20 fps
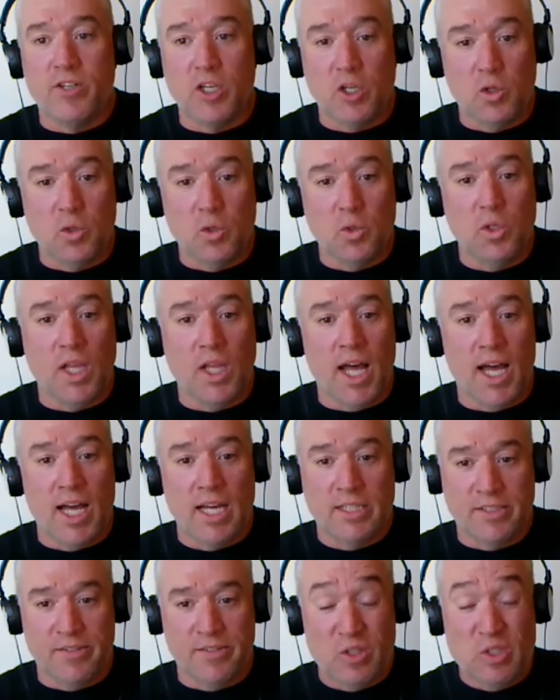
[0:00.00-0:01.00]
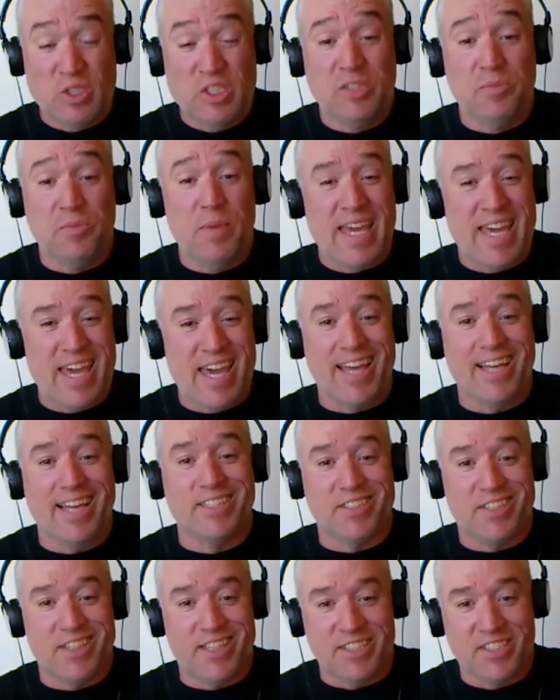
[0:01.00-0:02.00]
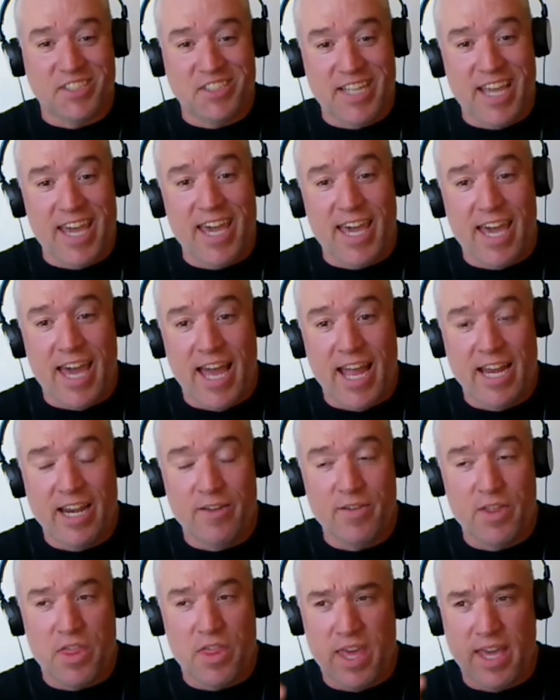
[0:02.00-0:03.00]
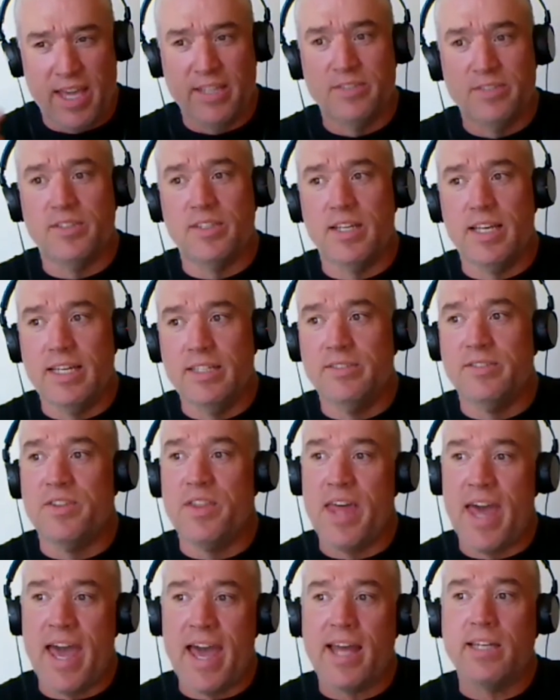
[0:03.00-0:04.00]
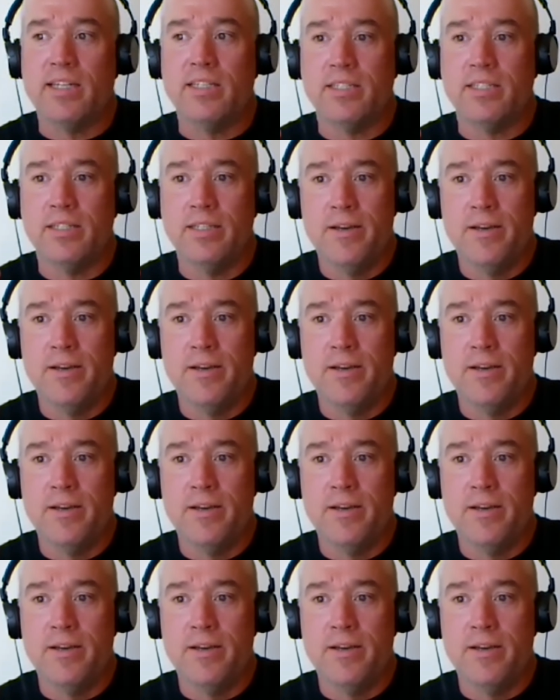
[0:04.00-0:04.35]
to gulags if you speak against the state kind of a thing. Is is that,